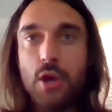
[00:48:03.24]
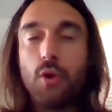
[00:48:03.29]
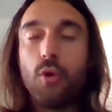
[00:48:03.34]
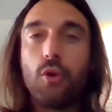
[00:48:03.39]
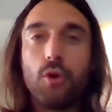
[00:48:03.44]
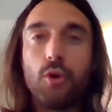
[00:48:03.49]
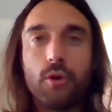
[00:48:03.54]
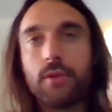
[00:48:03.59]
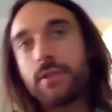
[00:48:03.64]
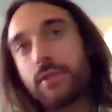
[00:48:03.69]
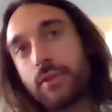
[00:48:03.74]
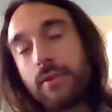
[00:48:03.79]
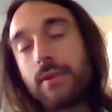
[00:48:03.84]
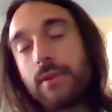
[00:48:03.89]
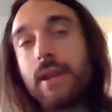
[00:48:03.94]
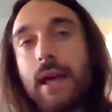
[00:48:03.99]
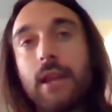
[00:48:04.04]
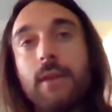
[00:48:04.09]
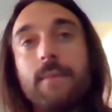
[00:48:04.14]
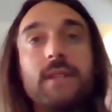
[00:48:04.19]
or
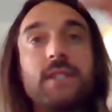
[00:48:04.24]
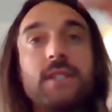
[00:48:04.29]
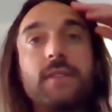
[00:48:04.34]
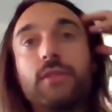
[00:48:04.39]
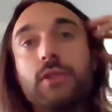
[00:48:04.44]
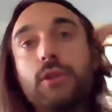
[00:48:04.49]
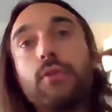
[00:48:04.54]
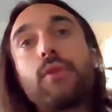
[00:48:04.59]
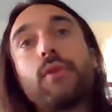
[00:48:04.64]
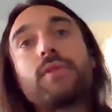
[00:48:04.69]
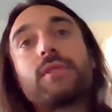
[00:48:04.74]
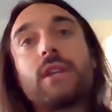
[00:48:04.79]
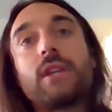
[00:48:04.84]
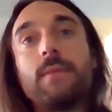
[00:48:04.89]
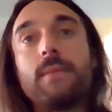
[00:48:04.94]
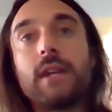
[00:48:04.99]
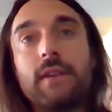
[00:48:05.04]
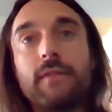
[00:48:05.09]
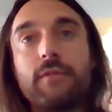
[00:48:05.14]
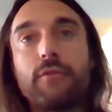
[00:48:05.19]
certain elements of glucose
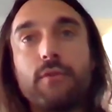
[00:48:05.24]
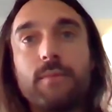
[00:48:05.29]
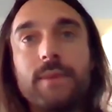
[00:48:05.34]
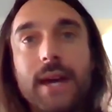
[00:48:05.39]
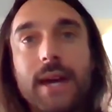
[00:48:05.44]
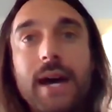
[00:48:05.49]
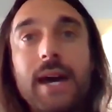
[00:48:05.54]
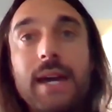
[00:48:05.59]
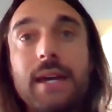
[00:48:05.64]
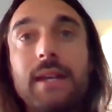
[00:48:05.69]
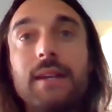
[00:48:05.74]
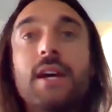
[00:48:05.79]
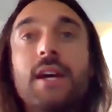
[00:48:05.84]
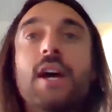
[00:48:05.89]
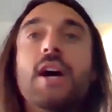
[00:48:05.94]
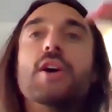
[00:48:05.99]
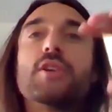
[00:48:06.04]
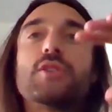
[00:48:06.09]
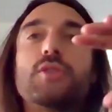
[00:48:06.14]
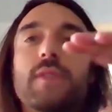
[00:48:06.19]
coming in from diet.
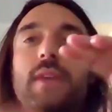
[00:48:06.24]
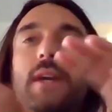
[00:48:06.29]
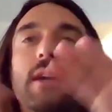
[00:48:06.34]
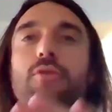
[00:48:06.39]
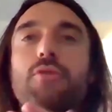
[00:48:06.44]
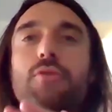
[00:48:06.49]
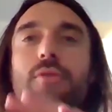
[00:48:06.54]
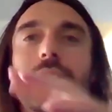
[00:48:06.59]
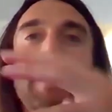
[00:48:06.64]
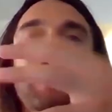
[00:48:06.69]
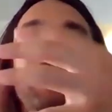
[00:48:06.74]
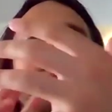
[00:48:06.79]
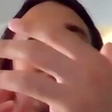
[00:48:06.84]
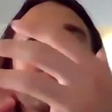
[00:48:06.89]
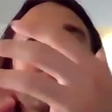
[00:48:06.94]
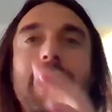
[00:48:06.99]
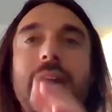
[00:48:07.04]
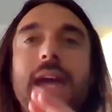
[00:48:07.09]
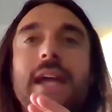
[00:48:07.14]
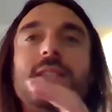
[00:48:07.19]
So they create
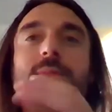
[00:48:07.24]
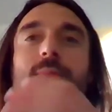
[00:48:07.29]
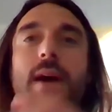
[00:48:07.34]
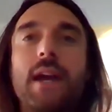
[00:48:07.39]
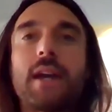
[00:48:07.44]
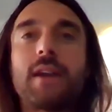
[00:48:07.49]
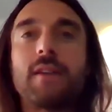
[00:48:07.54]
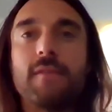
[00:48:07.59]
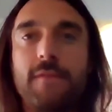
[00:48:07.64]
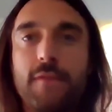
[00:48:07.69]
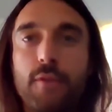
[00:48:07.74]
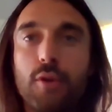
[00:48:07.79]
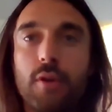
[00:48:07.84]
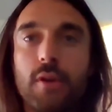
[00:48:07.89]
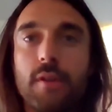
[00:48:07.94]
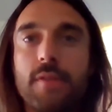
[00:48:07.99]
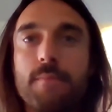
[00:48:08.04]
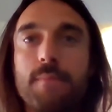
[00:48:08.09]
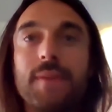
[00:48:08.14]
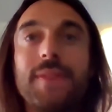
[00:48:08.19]
this dance back and
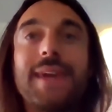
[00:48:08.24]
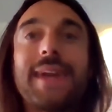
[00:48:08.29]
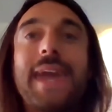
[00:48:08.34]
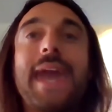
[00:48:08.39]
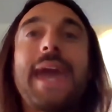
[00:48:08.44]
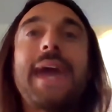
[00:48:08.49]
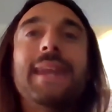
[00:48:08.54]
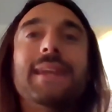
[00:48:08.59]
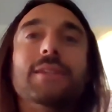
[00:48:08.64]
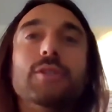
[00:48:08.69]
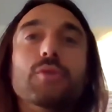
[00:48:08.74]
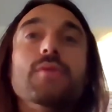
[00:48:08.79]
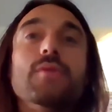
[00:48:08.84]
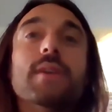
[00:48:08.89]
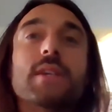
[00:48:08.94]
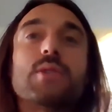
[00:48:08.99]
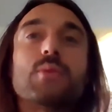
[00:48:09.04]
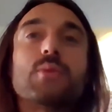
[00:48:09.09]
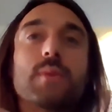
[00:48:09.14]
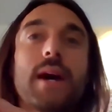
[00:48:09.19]
forth, but they can't do
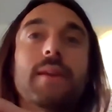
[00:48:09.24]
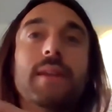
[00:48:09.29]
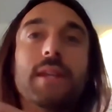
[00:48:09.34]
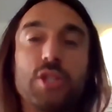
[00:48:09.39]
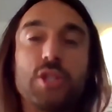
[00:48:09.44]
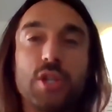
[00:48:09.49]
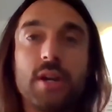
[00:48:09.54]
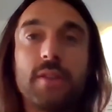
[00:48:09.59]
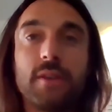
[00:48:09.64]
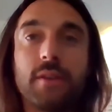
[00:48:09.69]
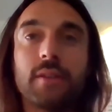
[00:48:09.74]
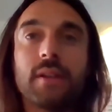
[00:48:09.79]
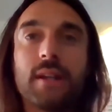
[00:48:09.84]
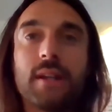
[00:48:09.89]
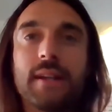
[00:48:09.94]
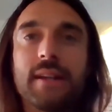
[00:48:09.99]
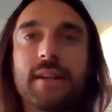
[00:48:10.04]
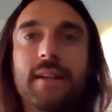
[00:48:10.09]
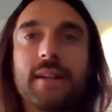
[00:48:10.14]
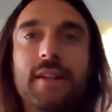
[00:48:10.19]
this without each other.
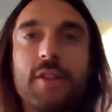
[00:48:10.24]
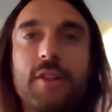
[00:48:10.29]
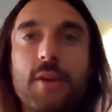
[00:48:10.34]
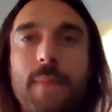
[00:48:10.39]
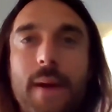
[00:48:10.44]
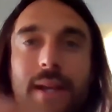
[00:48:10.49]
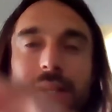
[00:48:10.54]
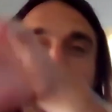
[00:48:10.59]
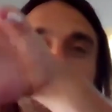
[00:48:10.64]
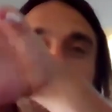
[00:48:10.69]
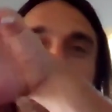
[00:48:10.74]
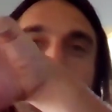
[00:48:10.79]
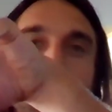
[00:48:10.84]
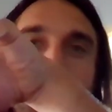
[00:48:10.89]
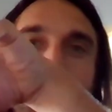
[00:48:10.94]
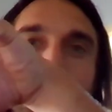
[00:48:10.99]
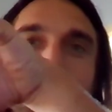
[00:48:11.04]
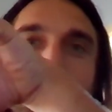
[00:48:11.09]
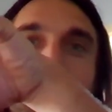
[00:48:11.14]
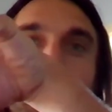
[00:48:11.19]
The
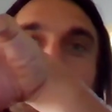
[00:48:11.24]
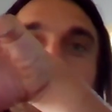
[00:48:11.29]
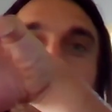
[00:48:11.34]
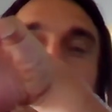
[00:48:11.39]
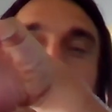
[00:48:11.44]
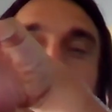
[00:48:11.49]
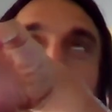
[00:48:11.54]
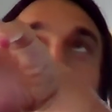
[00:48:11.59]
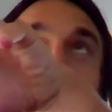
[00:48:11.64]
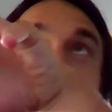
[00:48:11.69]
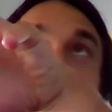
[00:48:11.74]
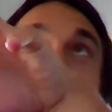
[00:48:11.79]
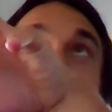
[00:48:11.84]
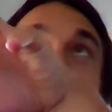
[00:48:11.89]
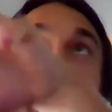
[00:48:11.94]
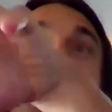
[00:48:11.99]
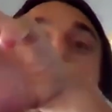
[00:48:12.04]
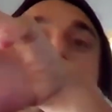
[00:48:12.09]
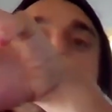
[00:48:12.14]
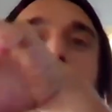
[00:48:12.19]
bacteria
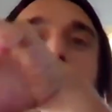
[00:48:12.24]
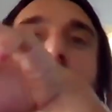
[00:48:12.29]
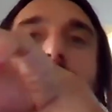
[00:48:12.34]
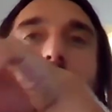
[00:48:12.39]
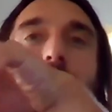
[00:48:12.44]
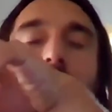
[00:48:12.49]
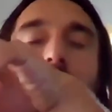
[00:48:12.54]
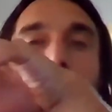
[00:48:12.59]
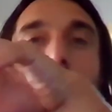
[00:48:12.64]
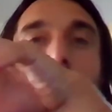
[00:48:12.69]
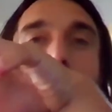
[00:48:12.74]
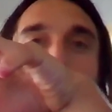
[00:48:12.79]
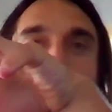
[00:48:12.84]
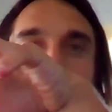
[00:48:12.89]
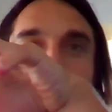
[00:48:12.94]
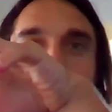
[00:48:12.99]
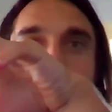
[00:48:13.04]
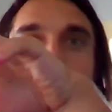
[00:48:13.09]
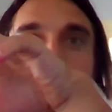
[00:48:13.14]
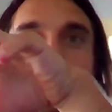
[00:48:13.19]
have to be there to
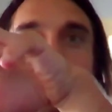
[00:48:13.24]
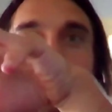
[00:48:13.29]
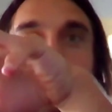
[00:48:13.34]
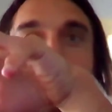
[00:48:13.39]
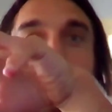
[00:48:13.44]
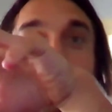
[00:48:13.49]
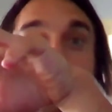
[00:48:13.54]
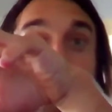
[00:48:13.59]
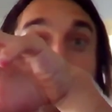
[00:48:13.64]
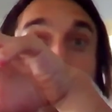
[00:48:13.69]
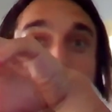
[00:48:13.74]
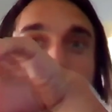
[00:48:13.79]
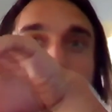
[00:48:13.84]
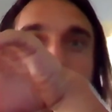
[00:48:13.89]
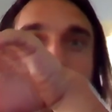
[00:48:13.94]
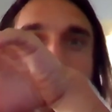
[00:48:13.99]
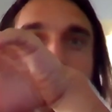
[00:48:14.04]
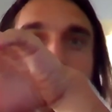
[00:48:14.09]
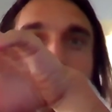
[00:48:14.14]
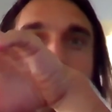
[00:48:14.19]
power up the, the
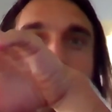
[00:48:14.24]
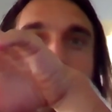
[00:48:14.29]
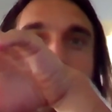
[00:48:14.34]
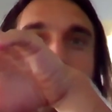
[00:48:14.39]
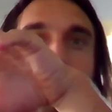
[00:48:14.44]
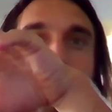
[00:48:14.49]
colonocytes,